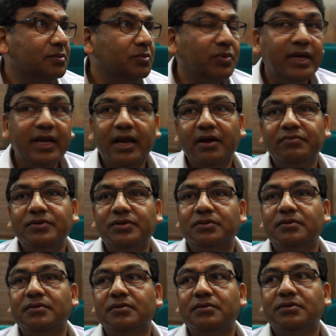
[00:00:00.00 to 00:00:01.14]
We have
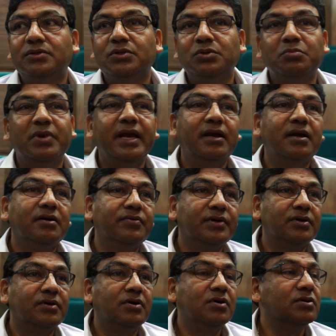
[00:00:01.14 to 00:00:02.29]
to make
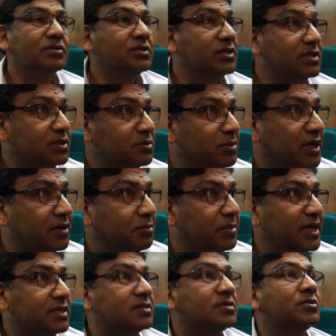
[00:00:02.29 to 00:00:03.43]
our own judgment
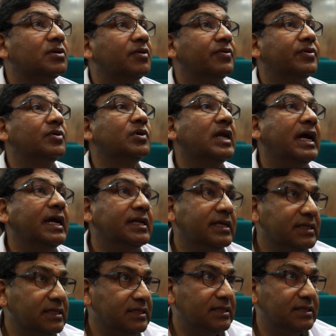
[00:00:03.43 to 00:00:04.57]
based on our own
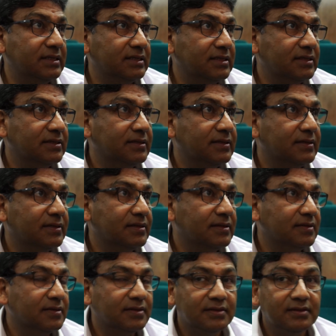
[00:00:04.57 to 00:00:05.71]
identity.
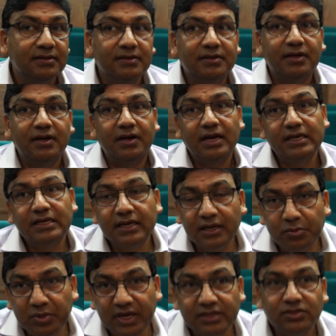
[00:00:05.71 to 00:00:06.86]
And I tell
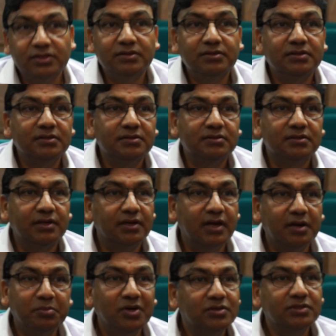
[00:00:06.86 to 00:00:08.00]
my children that
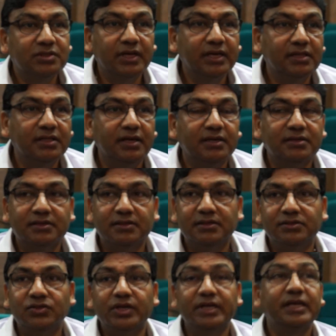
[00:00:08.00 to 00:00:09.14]
I'm not saying that
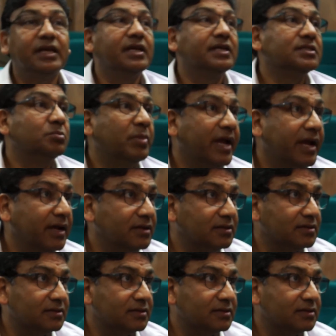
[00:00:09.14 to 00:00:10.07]
drinking is bad,